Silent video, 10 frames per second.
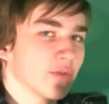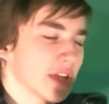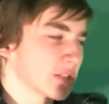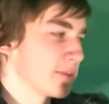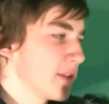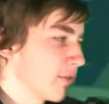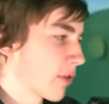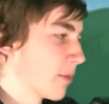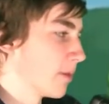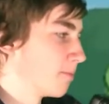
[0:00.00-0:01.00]
of XP
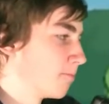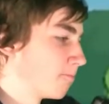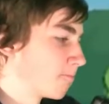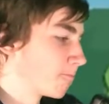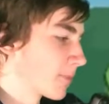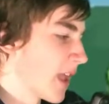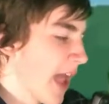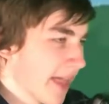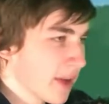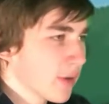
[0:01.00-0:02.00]
from them.
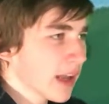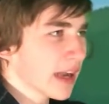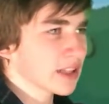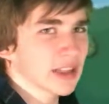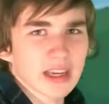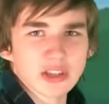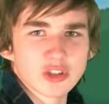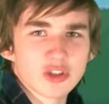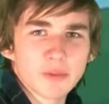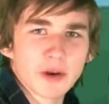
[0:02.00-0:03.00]
And then when I got to, like, a
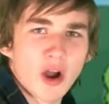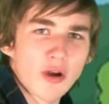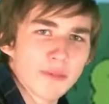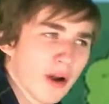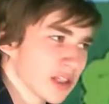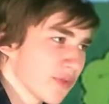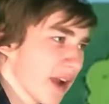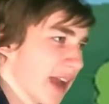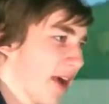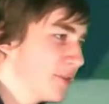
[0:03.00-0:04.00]
stupid hard boss
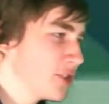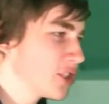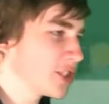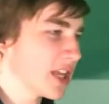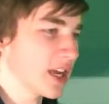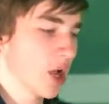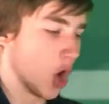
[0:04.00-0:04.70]
fight, I would just get...